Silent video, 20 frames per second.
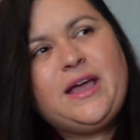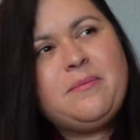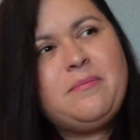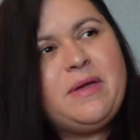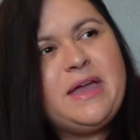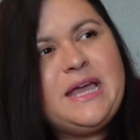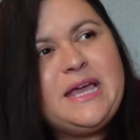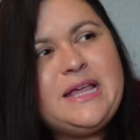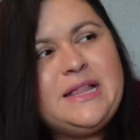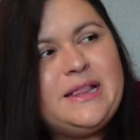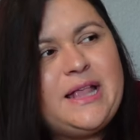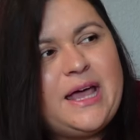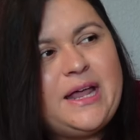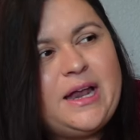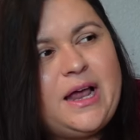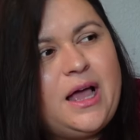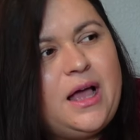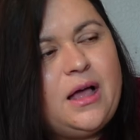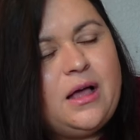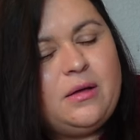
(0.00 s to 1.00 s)
I'm making
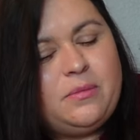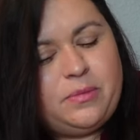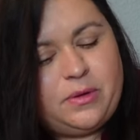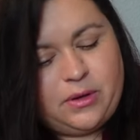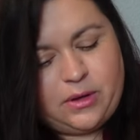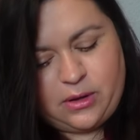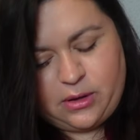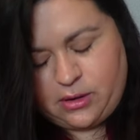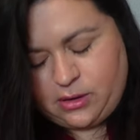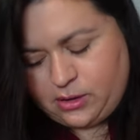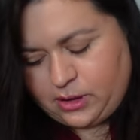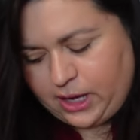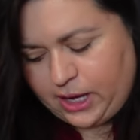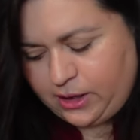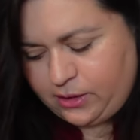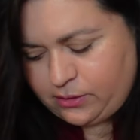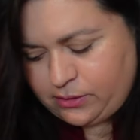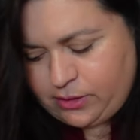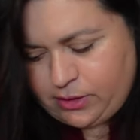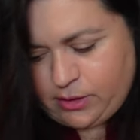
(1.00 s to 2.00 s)
that up. I don't